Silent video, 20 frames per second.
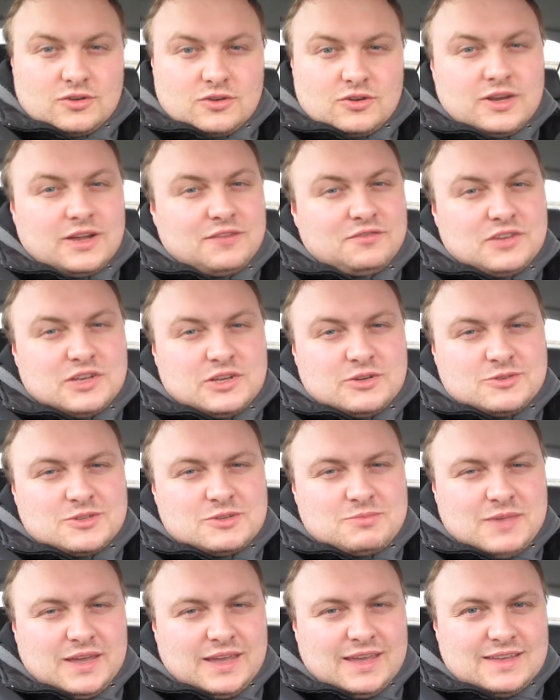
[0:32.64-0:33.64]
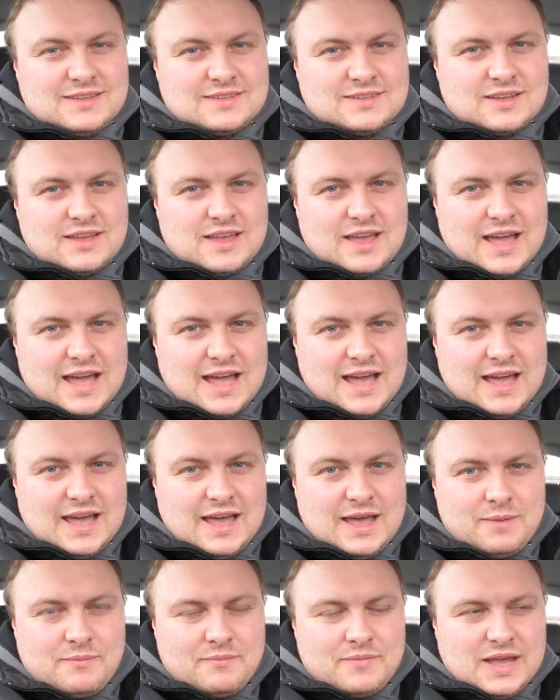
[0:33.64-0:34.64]
Good afternoon, Smeggies.
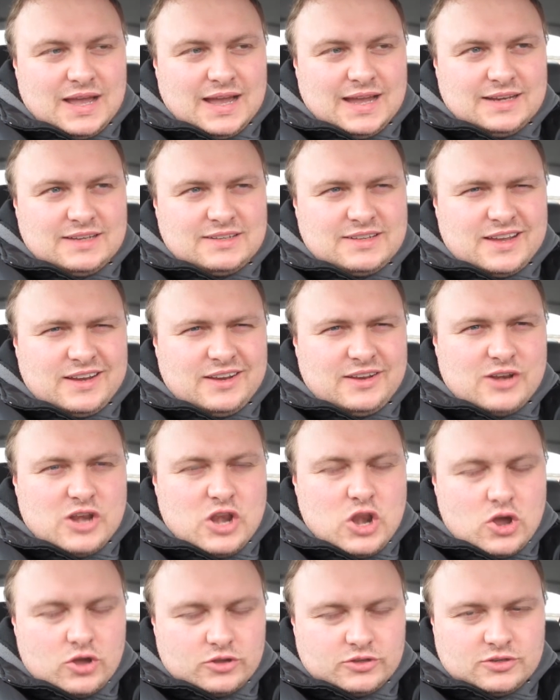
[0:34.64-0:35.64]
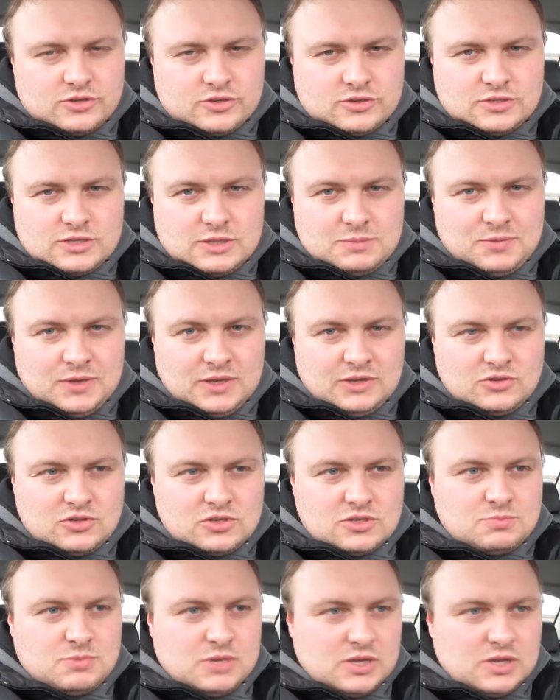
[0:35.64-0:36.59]
I decided not to go to the pictures